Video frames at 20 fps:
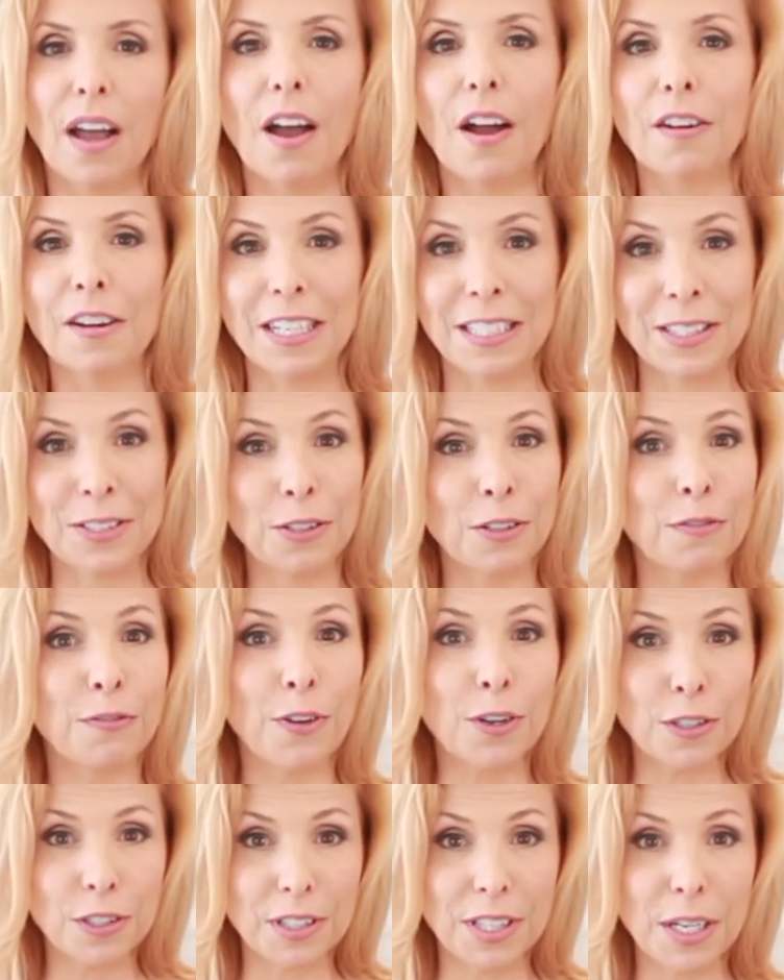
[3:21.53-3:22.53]
All right, so the
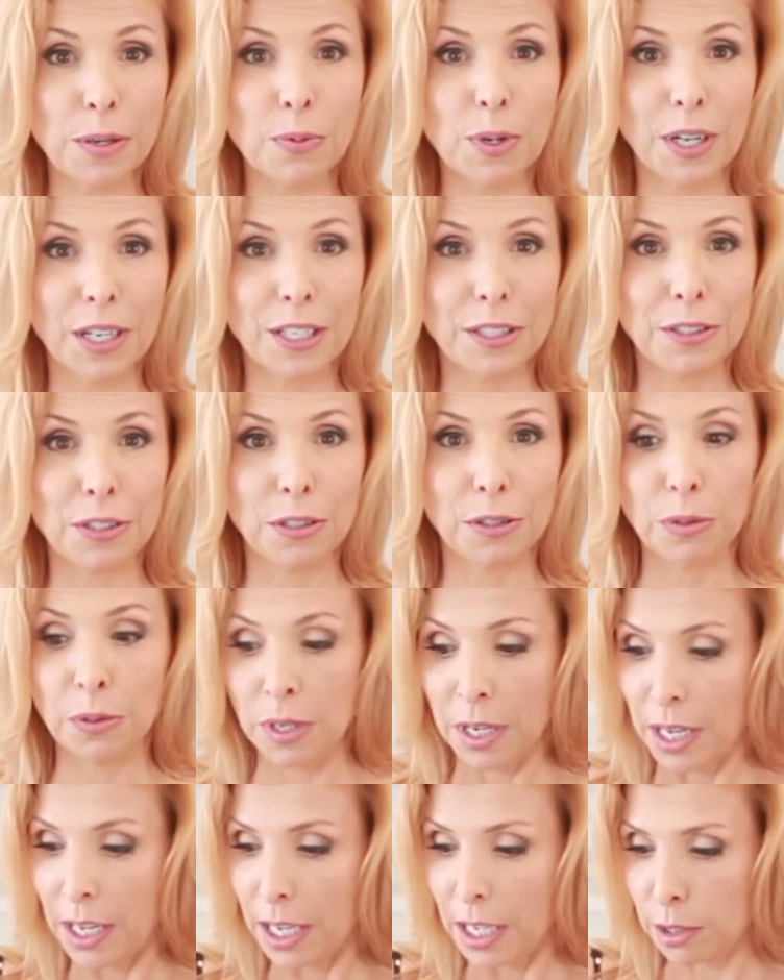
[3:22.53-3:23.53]
first thing we're going to do
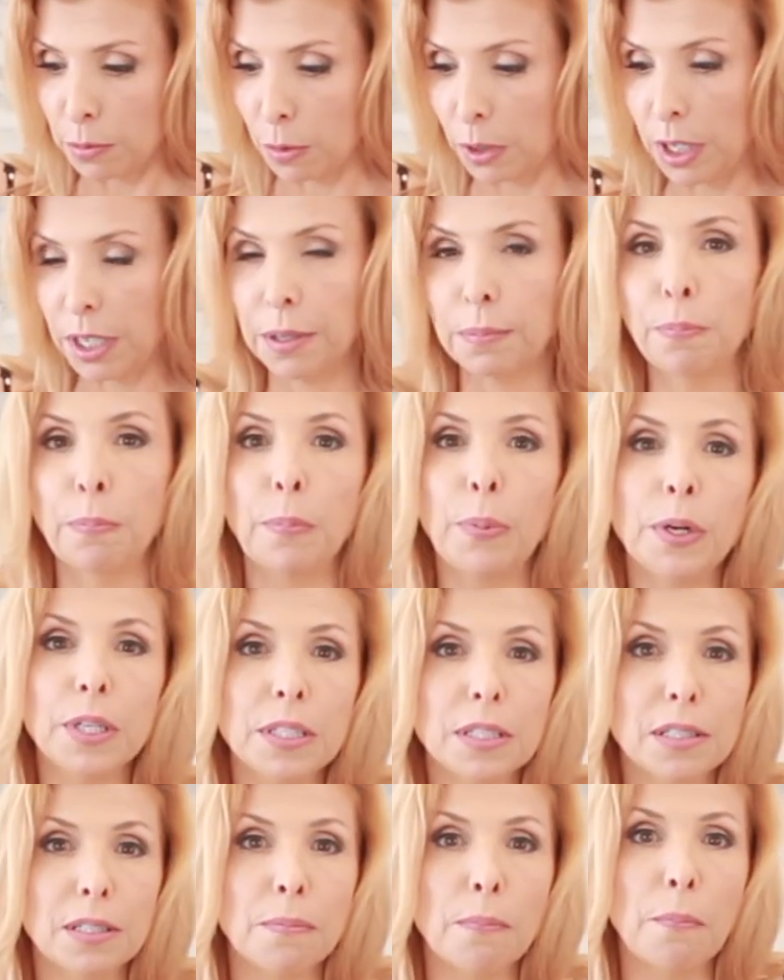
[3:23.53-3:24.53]
is we're going to
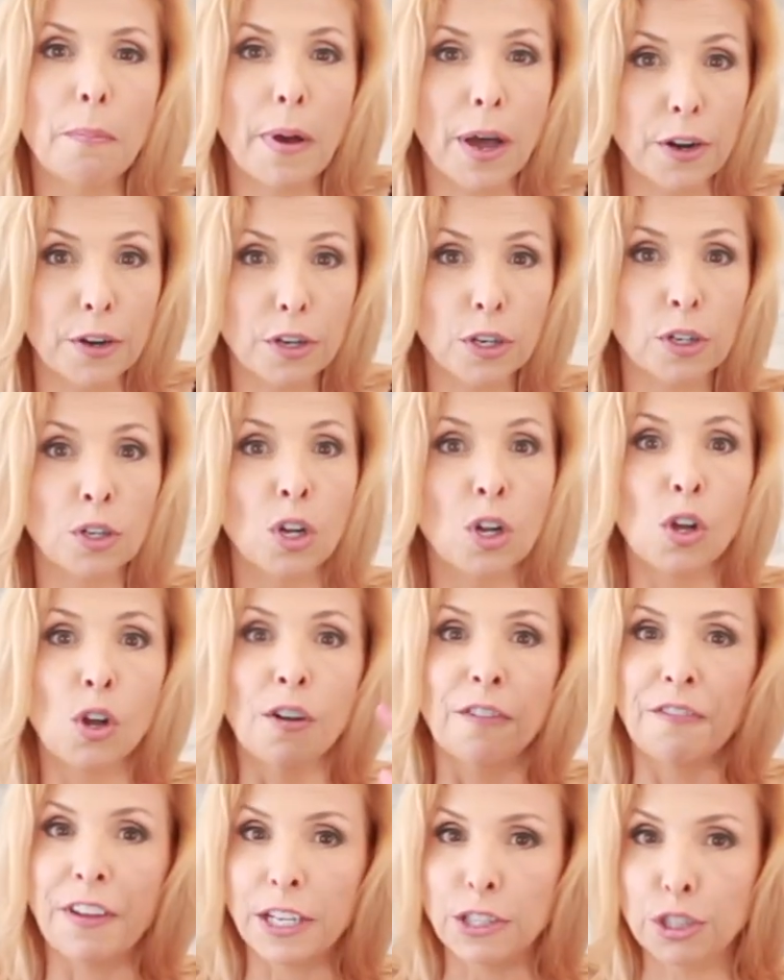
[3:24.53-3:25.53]
put some butter,
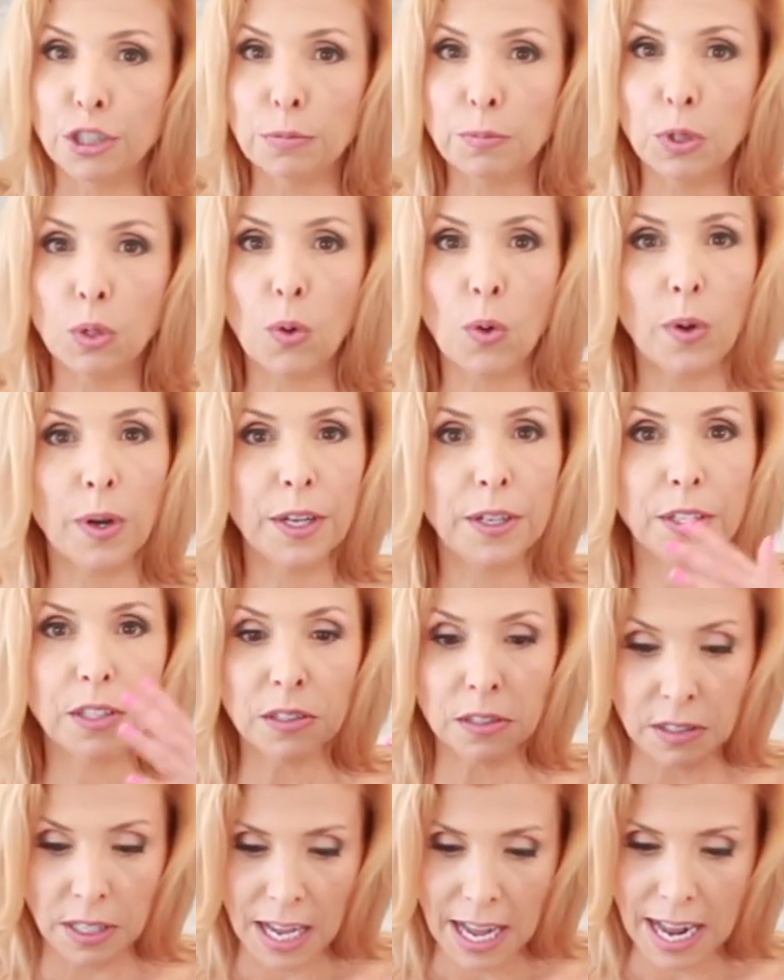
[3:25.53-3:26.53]
vegetable
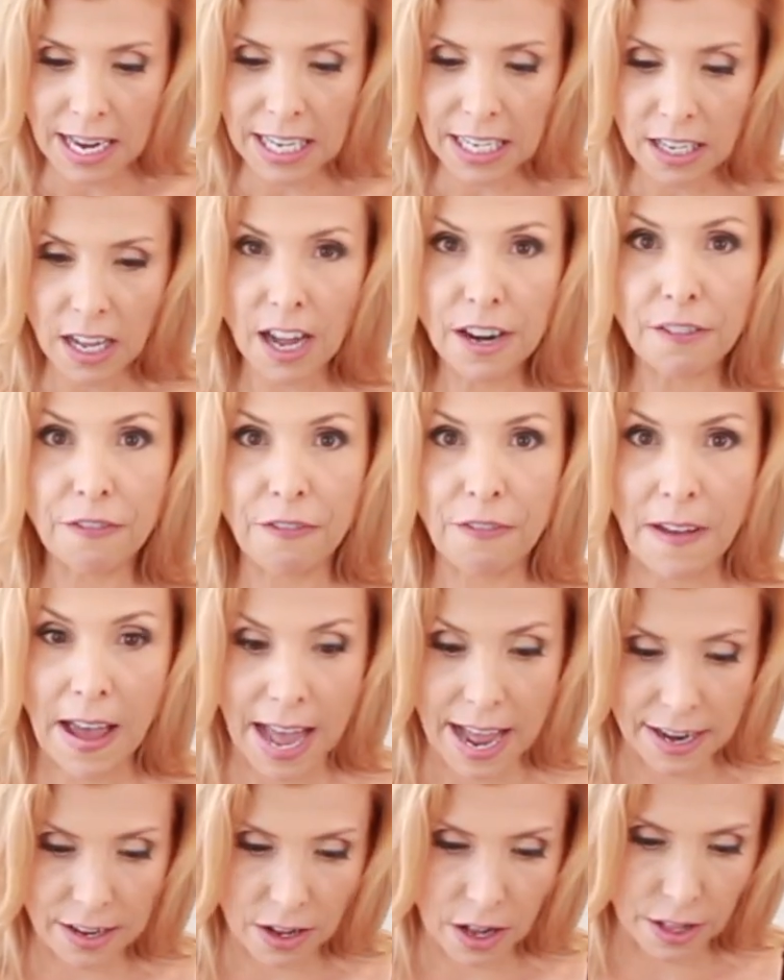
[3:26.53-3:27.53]
oil, any kind of
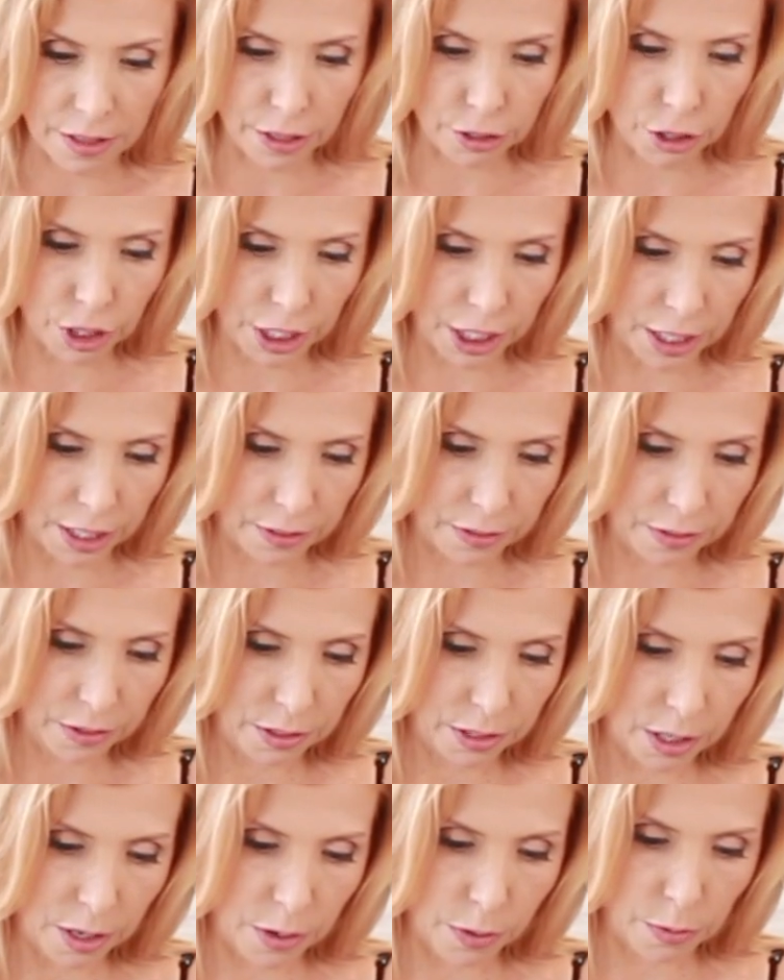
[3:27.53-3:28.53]
fat on the chicken.
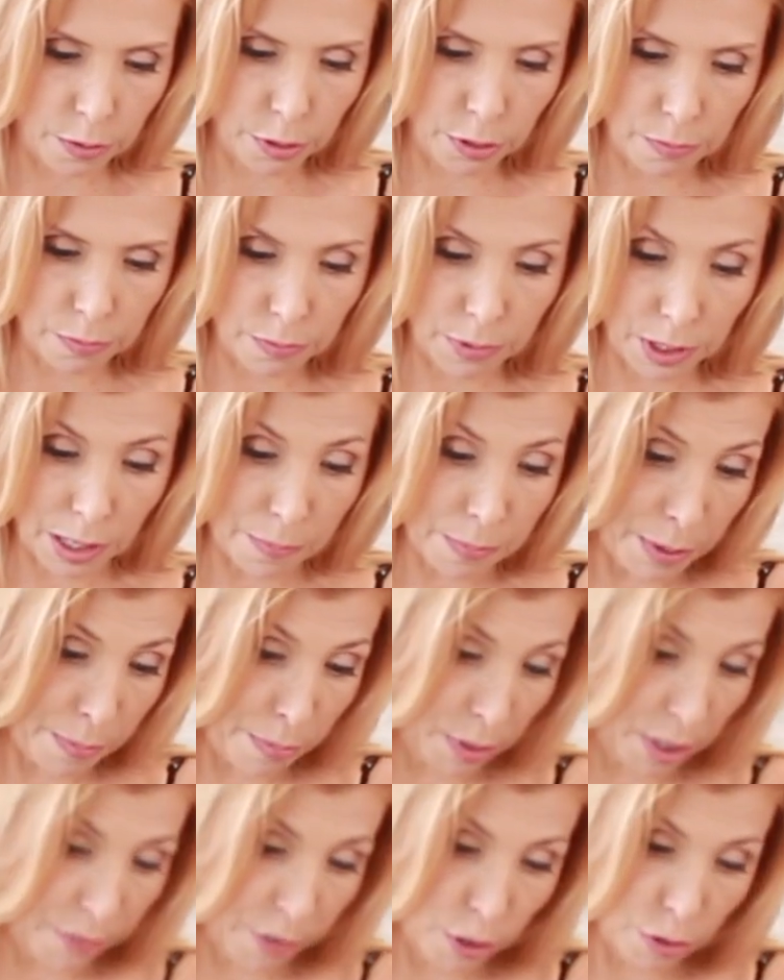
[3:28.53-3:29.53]
So some
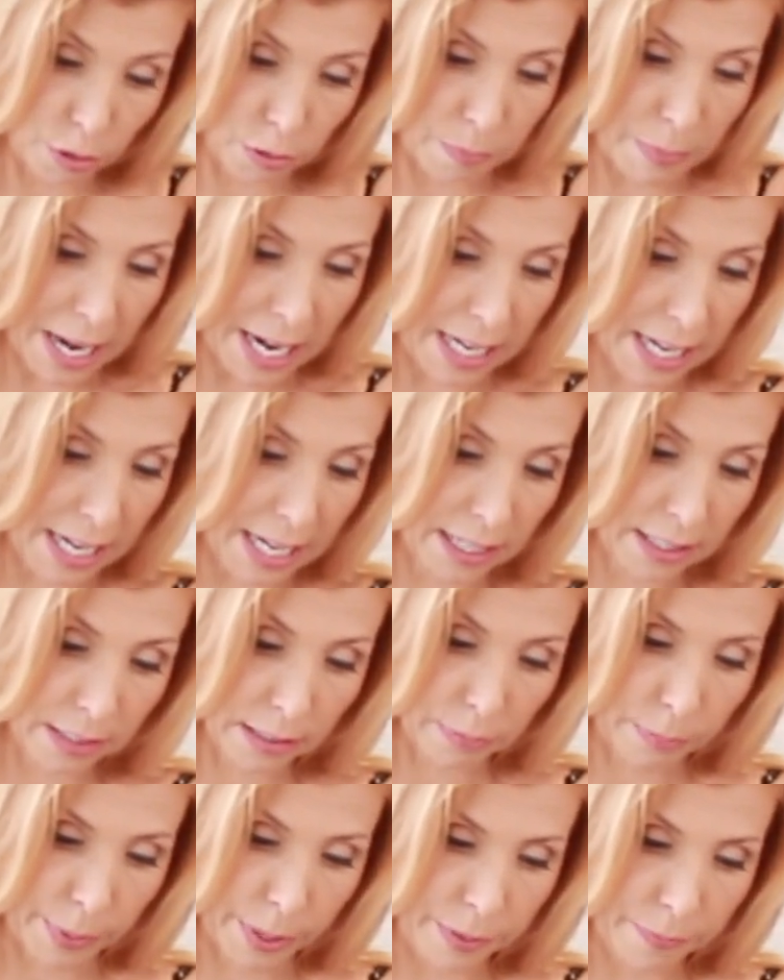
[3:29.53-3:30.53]
people even use
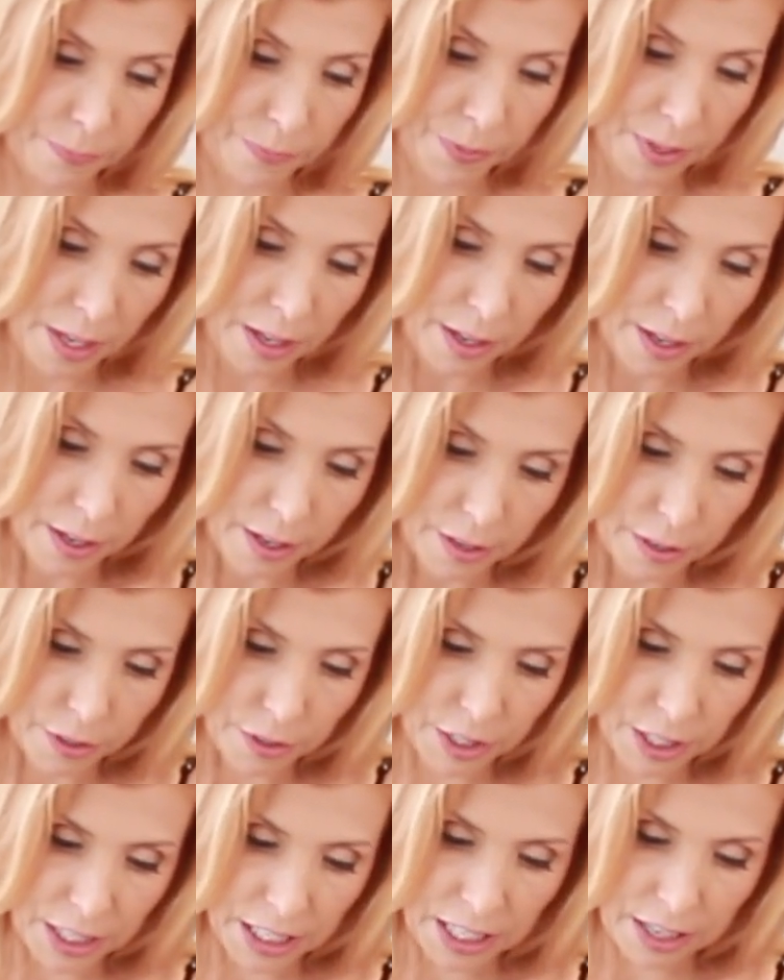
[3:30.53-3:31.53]
mayonnaise, but
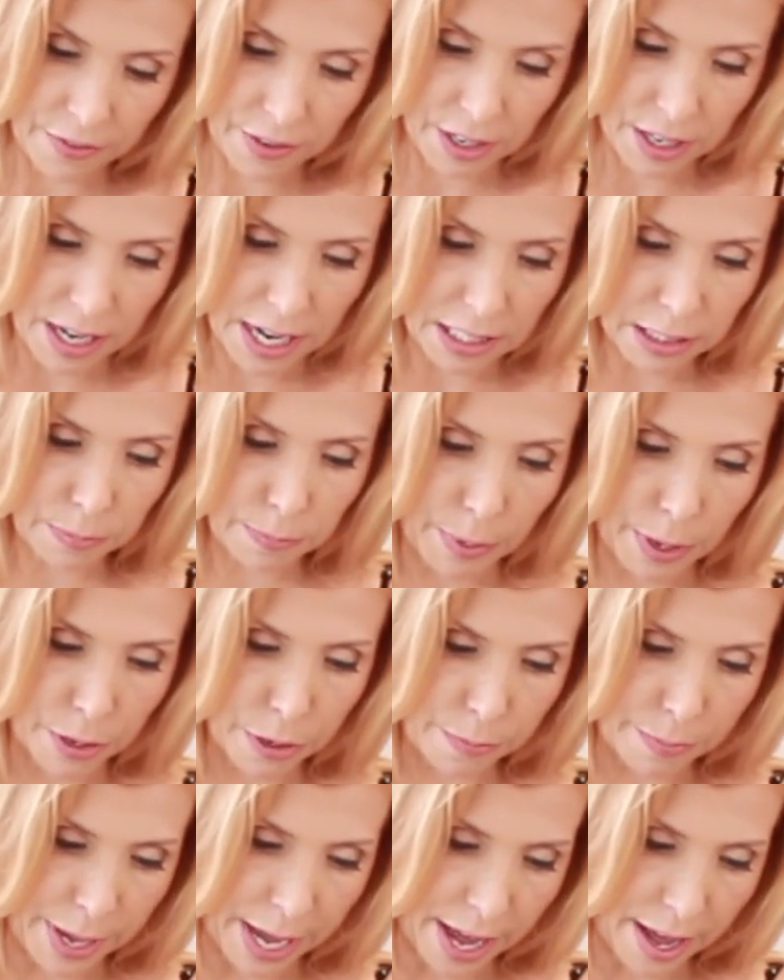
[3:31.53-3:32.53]
you're going to give it a nice
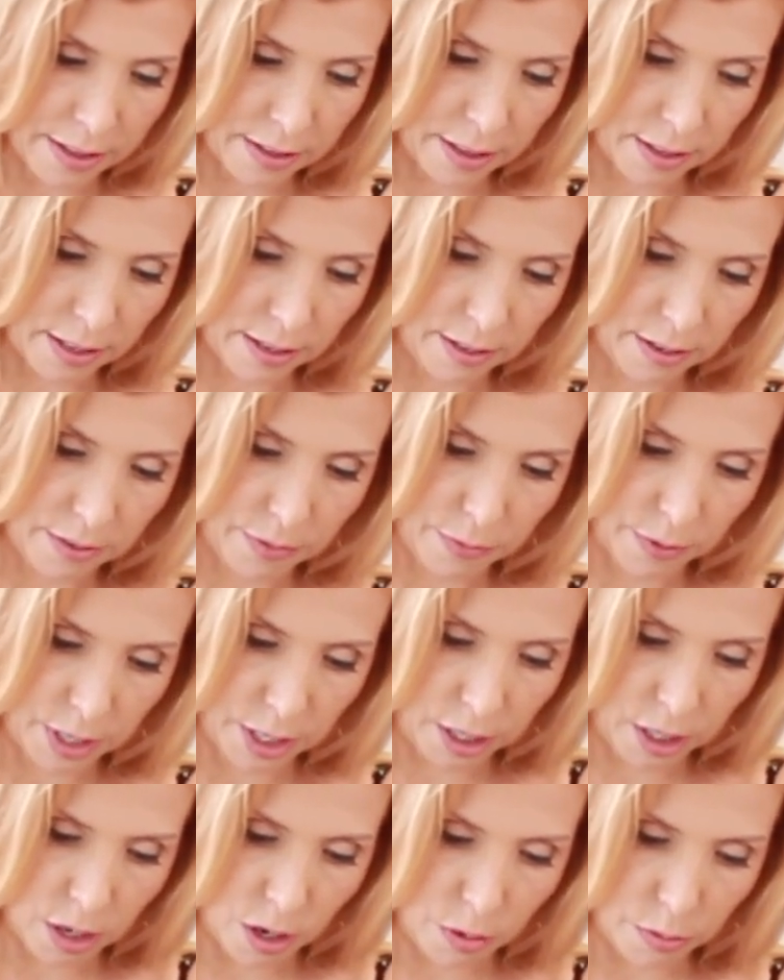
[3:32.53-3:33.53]
butter bath. We're
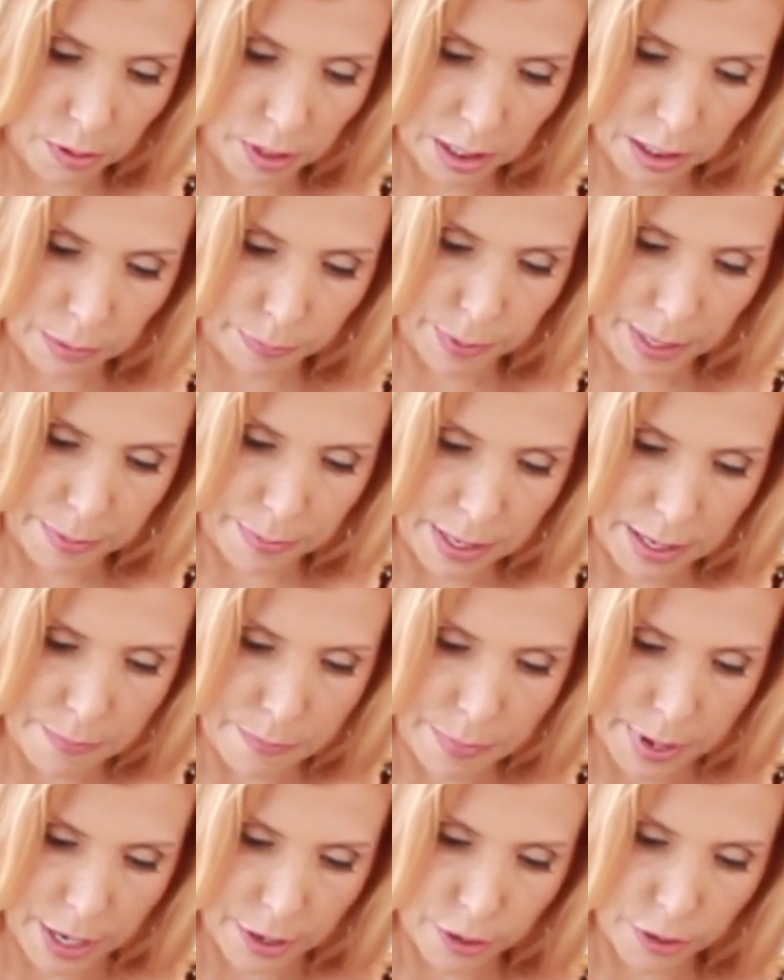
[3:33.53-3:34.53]
going to coat this baby in
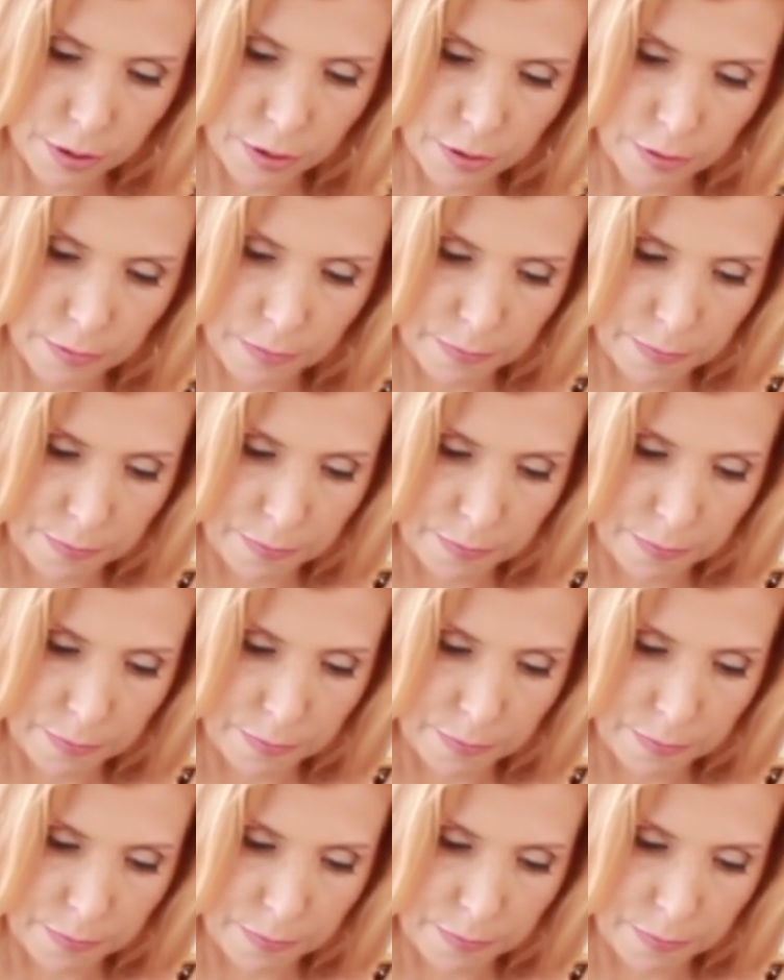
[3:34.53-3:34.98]
butter.